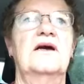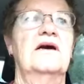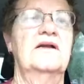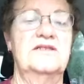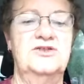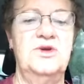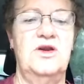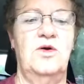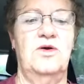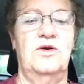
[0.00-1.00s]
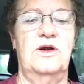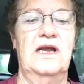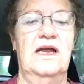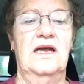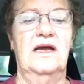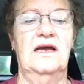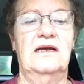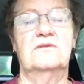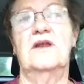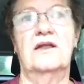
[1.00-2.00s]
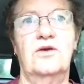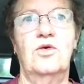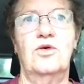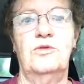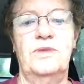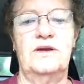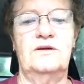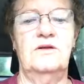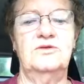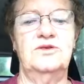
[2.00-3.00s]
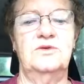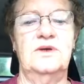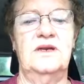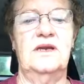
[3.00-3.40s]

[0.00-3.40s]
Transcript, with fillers: on the street corner, not the corner, but close to it.